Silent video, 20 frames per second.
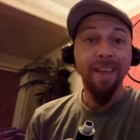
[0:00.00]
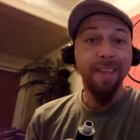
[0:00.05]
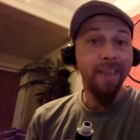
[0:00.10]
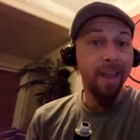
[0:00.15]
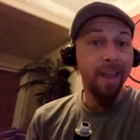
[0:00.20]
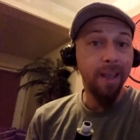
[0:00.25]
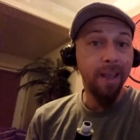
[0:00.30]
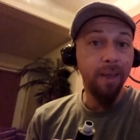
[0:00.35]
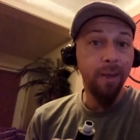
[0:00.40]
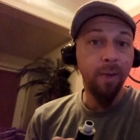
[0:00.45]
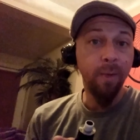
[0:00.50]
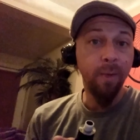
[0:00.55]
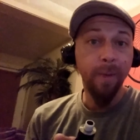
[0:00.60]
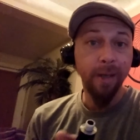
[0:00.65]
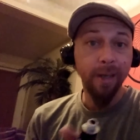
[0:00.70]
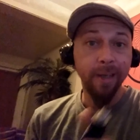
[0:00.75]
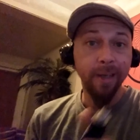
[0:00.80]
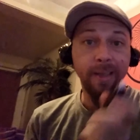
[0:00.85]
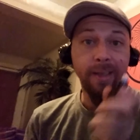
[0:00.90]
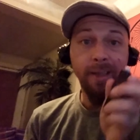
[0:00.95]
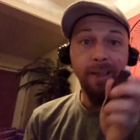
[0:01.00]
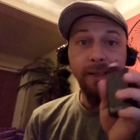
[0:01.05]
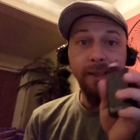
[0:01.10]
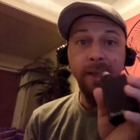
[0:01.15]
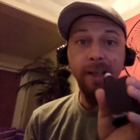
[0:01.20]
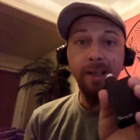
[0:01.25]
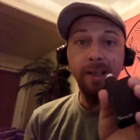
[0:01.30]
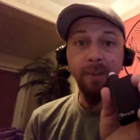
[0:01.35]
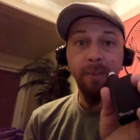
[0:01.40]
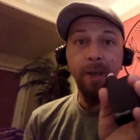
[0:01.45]
Thank you, because this
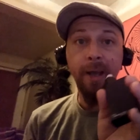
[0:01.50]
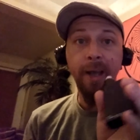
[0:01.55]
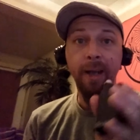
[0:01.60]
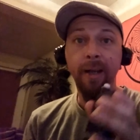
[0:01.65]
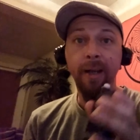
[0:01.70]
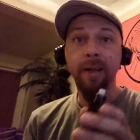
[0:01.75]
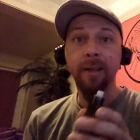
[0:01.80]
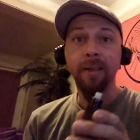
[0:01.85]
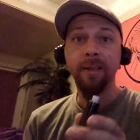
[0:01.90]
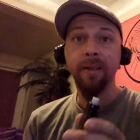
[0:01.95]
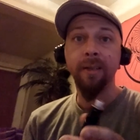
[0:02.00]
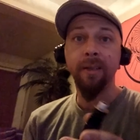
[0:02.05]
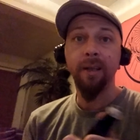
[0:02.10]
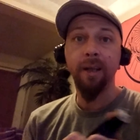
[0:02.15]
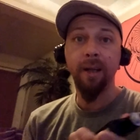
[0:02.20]
thing is badass.